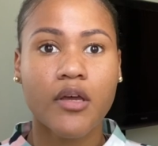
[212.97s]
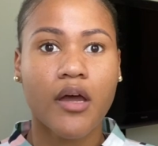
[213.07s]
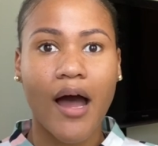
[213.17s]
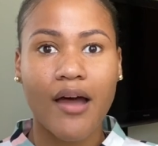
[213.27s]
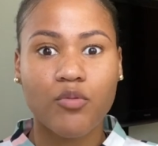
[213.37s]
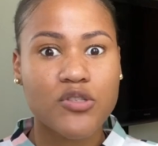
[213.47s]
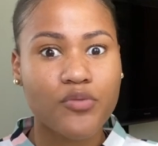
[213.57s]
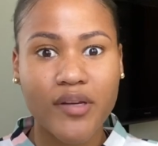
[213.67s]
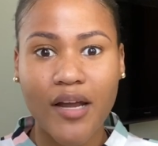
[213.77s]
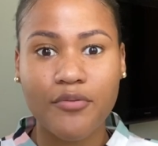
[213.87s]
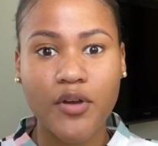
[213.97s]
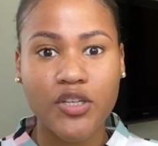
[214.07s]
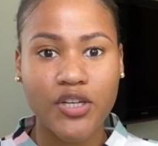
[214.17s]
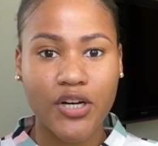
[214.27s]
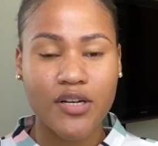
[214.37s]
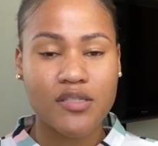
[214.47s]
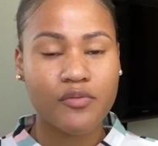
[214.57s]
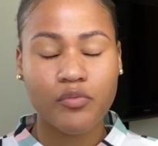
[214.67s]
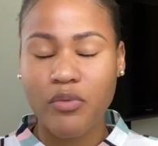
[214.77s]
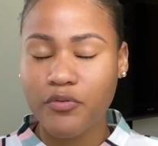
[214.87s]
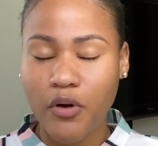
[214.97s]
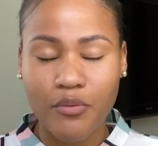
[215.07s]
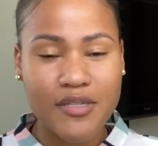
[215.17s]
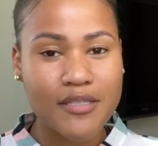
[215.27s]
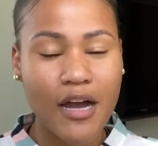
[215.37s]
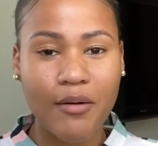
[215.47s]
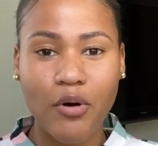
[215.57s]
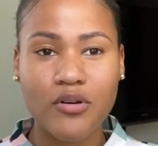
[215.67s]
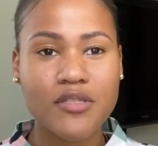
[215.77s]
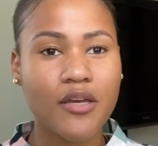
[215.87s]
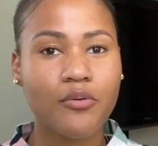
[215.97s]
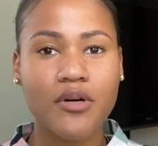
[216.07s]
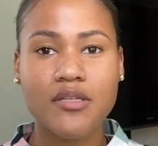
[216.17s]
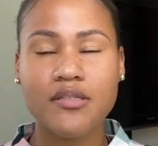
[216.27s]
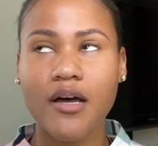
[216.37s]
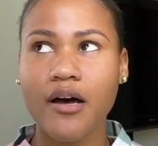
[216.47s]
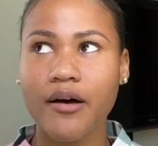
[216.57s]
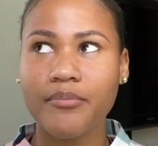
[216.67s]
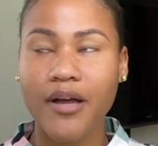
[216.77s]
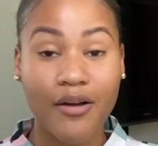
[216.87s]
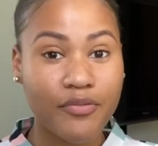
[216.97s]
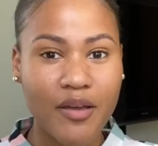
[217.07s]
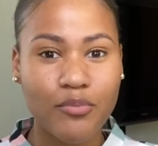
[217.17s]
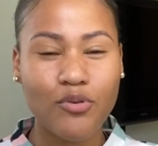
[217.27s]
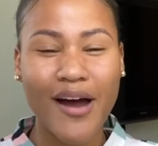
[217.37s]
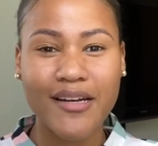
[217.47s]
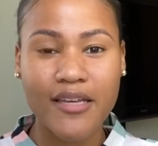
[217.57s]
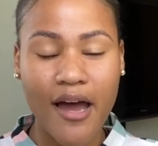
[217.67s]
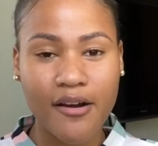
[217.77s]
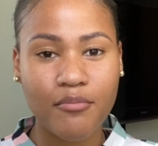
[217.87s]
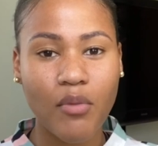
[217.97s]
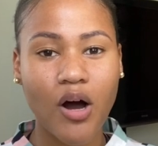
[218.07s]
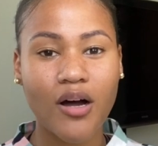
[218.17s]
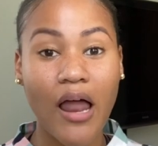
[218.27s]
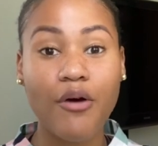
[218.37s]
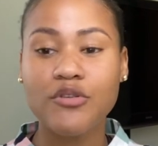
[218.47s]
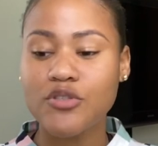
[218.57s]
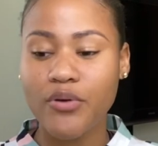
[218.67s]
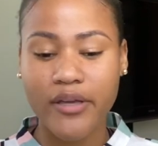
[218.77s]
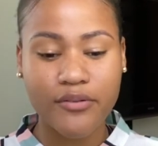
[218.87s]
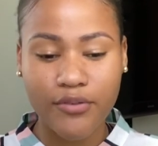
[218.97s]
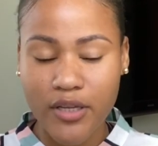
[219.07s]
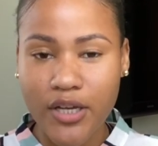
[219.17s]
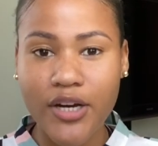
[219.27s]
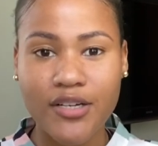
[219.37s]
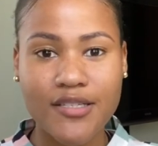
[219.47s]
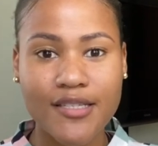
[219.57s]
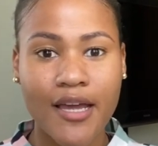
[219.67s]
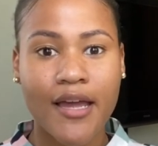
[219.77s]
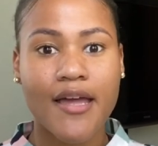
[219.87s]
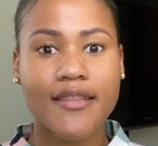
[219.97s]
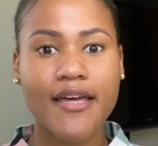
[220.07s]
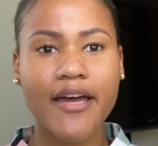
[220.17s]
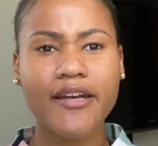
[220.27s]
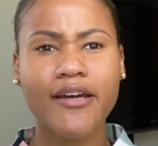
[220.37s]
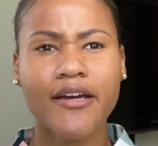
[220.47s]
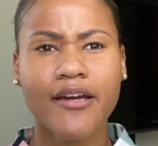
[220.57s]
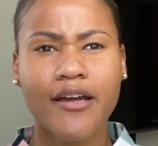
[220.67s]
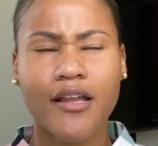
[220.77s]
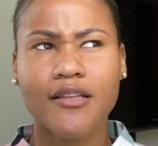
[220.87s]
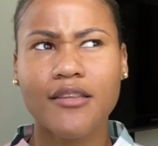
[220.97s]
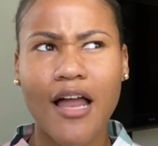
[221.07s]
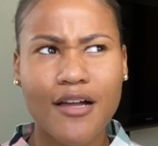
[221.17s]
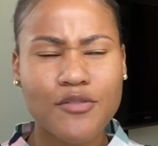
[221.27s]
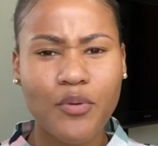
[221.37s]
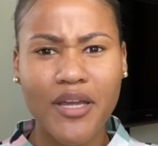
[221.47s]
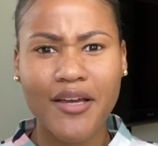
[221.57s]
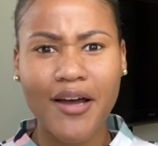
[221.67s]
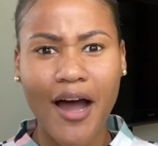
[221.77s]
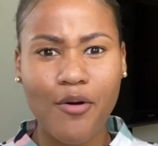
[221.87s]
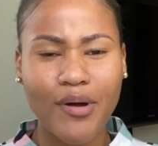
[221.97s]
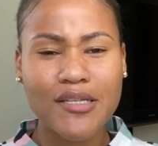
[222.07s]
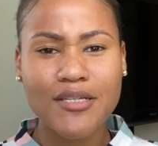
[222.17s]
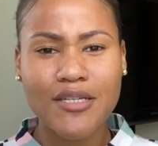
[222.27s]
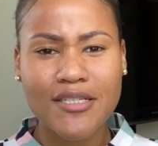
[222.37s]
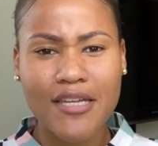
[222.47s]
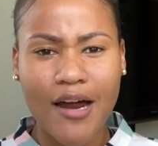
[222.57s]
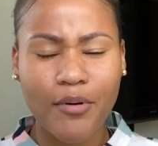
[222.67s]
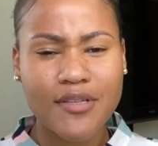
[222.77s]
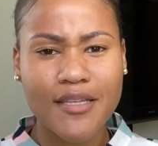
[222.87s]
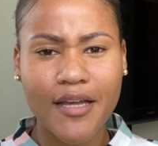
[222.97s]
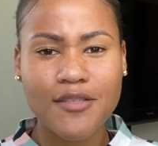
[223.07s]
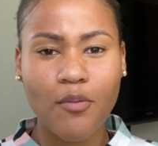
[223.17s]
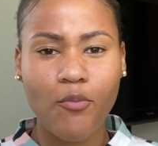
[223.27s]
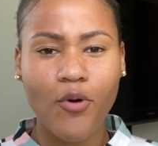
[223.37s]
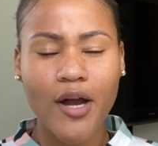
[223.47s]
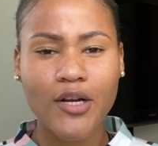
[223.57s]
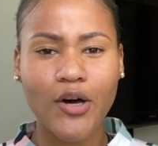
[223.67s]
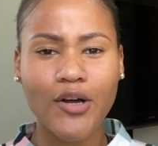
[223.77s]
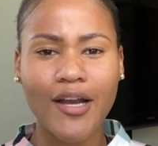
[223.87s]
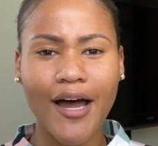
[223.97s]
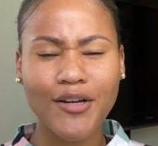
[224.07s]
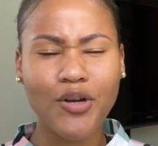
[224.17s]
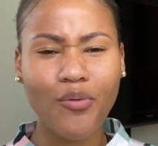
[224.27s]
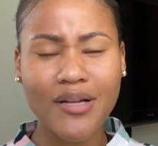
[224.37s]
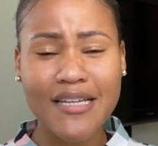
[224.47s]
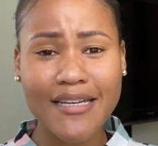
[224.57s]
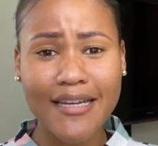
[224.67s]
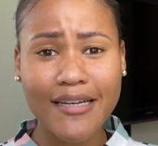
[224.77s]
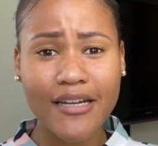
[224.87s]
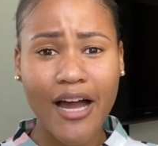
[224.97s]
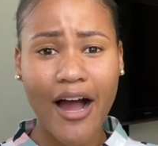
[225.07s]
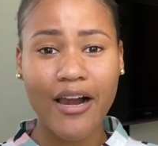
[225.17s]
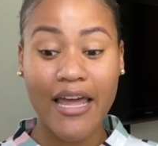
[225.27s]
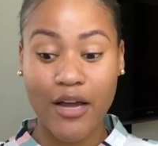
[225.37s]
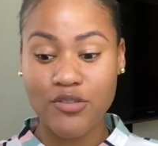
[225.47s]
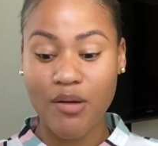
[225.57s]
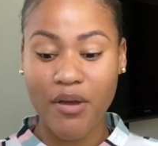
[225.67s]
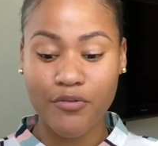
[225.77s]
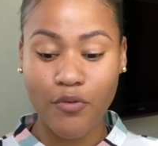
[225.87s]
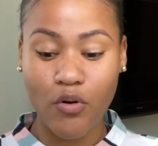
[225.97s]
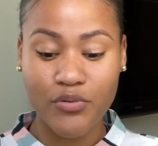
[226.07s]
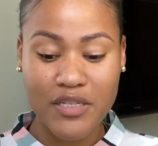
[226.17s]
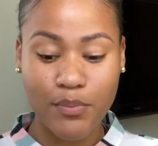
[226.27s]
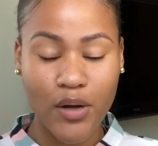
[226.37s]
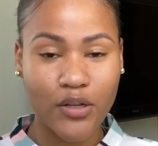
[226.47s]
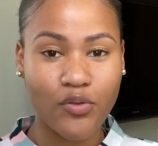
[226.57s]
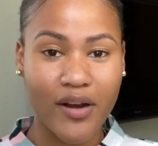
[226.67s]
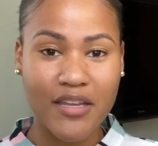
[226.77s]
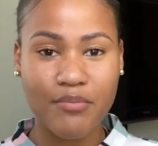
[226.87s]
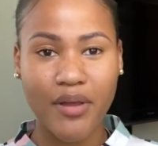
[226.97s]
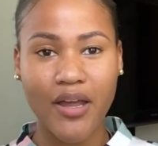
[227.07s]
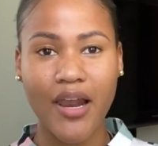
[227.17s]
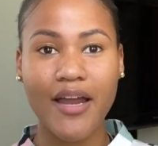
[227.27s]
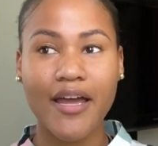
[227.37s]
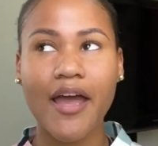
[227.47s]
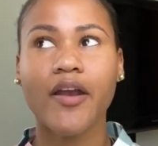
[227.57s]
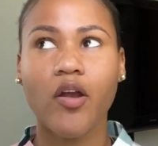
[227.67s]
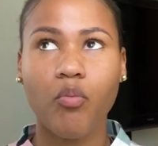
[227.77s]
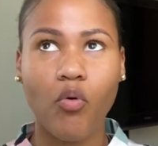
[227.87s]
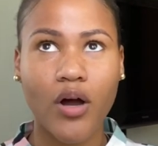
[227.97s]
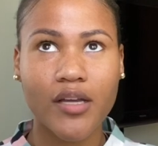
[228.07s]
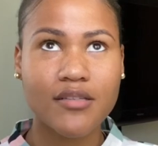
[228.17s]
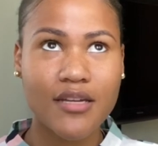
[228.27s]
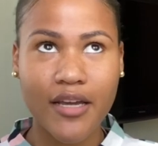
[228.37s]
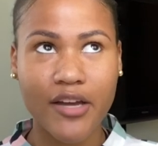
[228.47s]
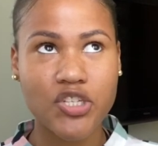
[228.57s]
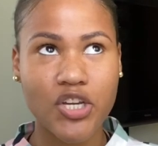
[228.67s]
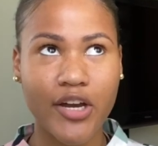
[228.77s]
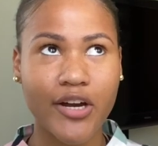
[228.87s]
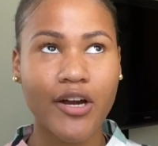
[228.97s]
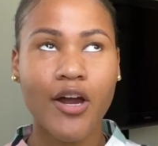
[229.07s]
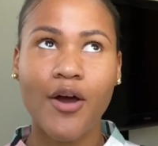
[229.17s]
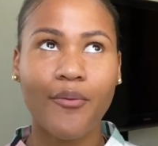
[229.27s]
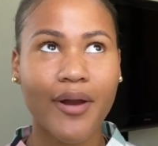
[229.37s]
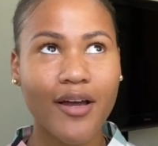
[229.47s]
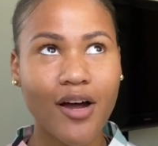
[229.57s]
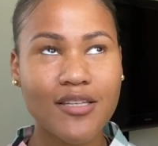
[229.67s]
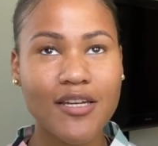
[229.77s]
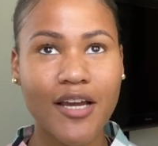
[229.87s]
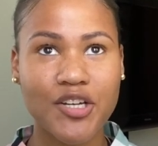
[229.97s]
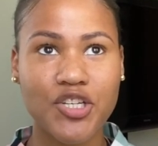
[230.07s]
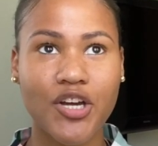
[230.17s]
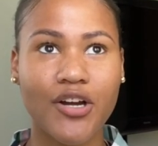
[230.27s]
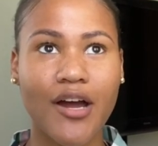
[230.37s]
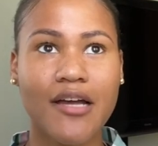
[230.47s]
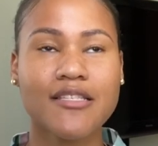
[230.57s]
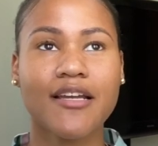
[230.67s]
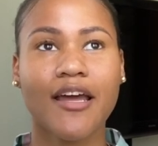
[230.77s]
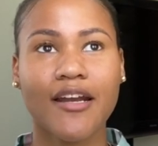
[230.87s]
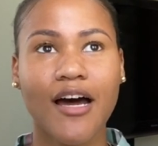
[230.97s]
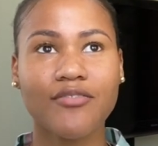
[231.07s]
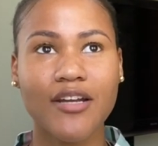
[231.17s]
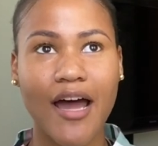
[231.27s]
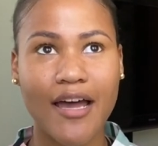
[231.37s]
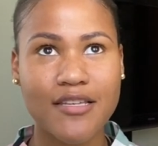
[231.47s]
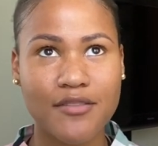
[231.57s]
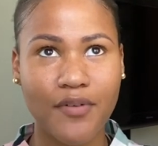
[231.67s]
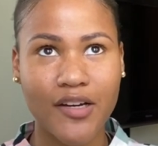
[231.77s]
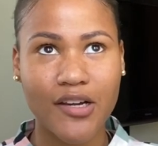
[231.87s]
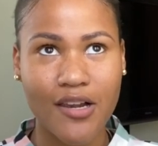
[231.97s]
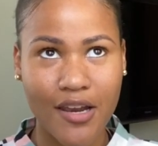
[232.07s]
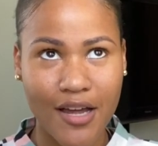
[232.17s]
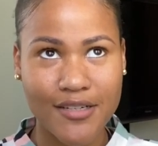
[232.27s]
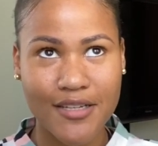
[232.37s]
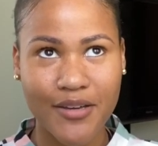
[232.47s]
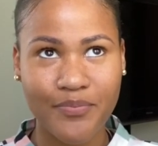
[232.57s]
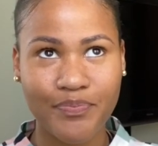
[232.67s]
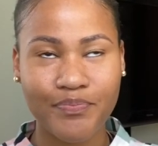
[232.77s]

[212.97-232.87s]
I was doing that for years. Before it was Starbucks, it was Cafe Blue and Cannonball. I was doing it for years. Then last week, I went into Starbucks to get some work done. And you know what I did? Like, I was on my phone responding to an email, and I ended up walking to the cashier. When I got to the cashier, I said, can I have an iced vanilla latte?